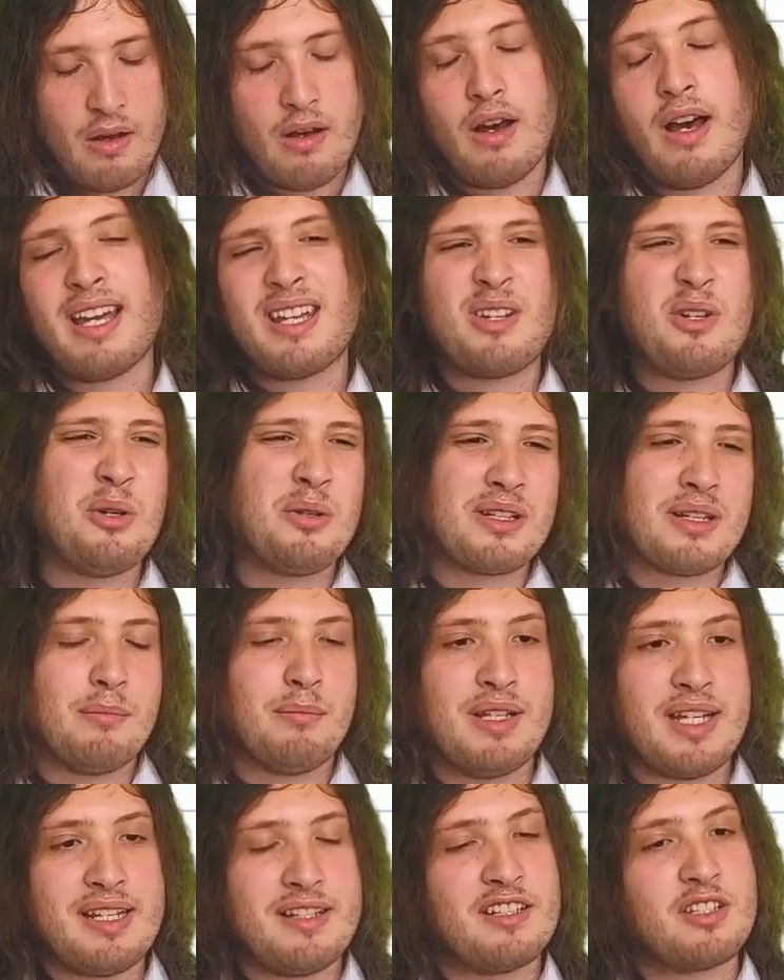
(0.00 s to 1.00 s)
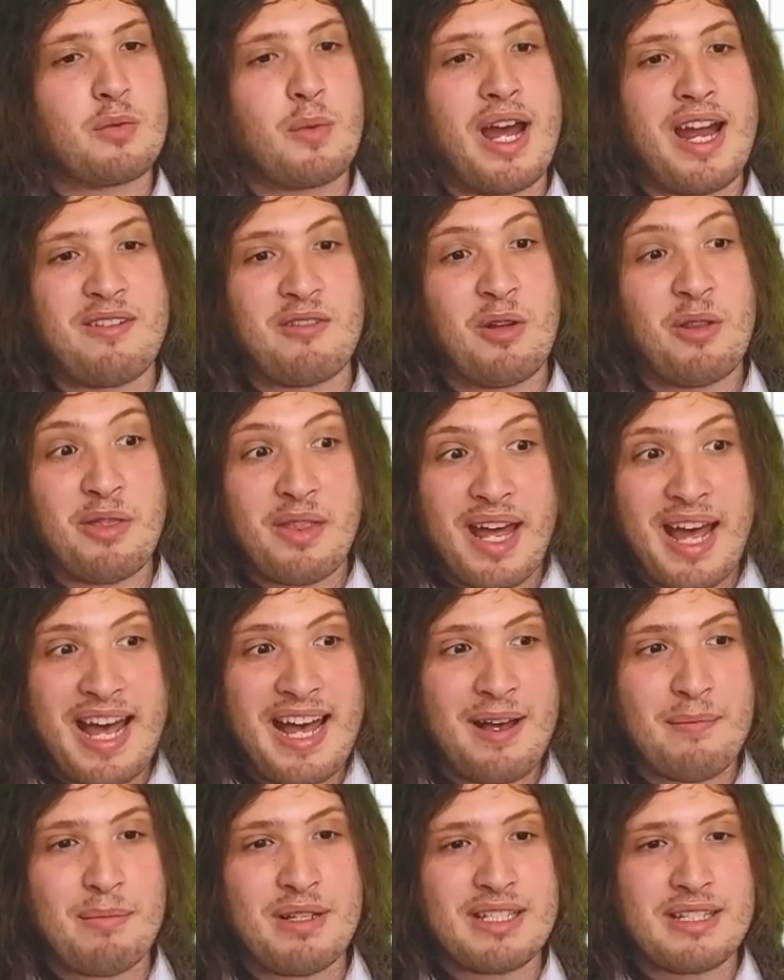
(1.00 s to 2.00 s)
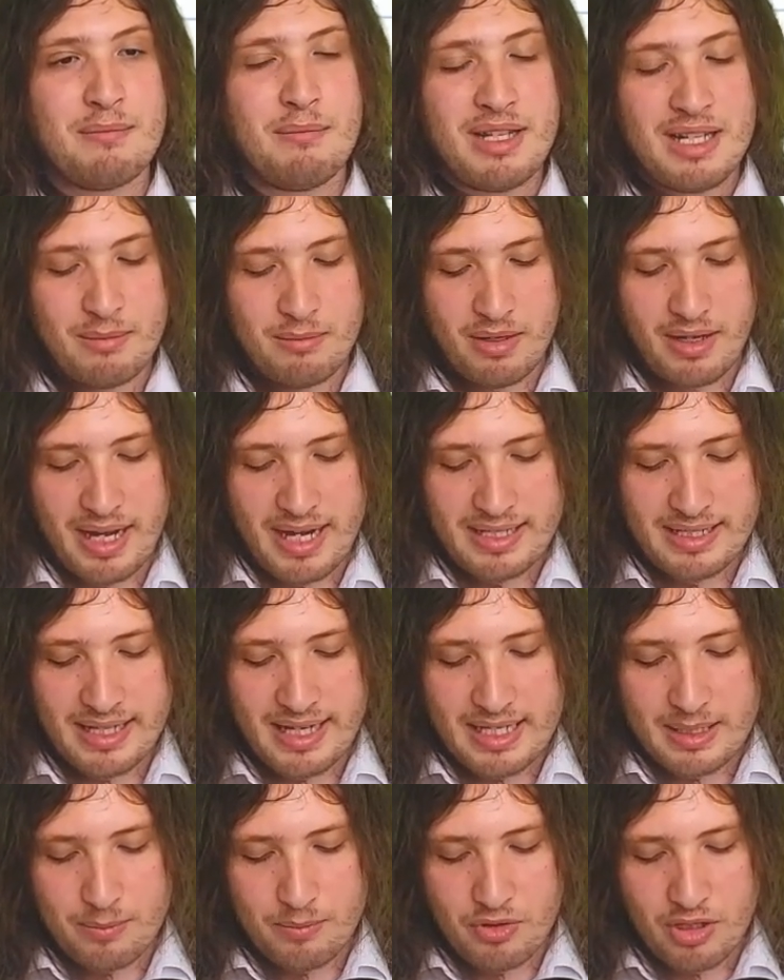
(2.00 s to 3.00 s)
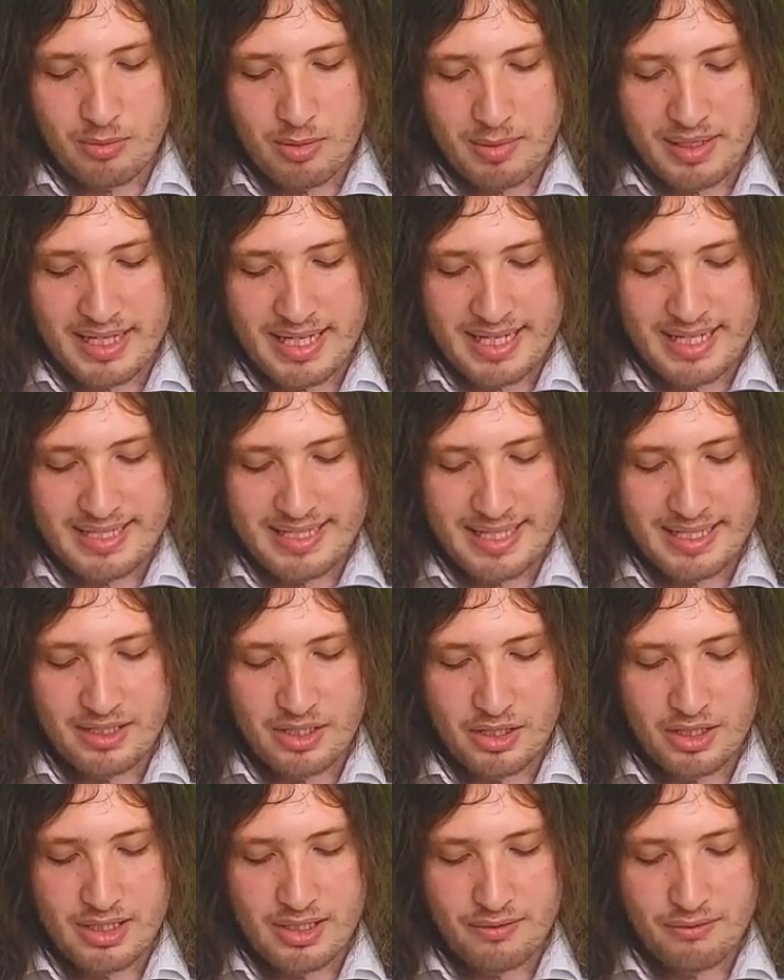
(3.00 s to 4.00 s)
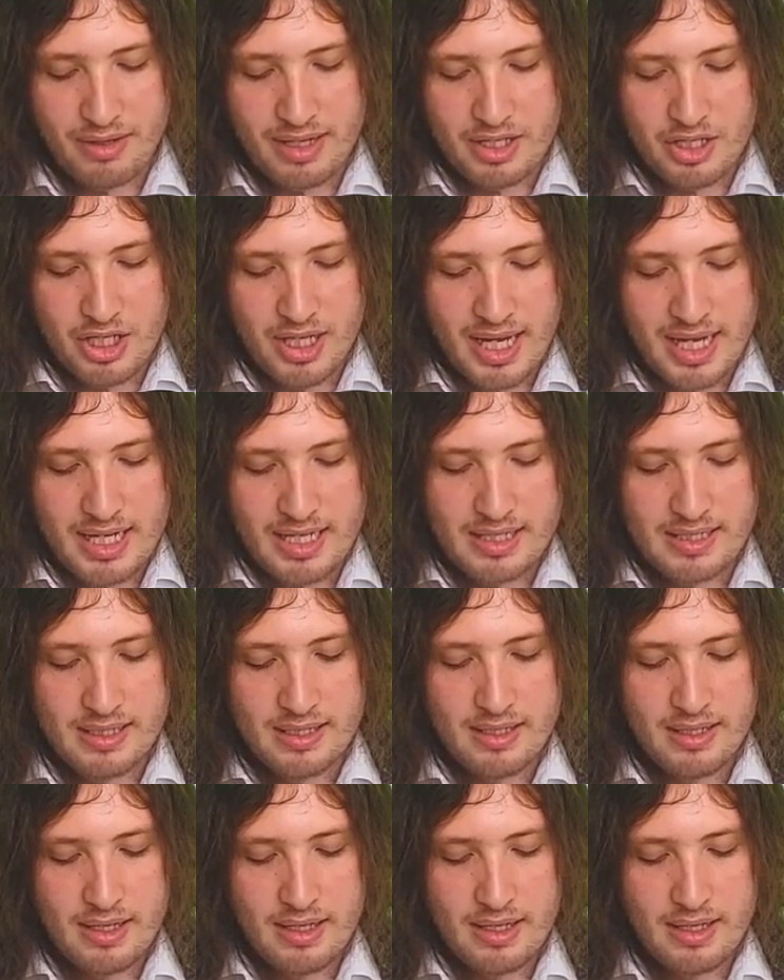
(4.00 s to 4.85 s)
I could complete the square on that, but to minimize it, it's probably easier to just differentiate.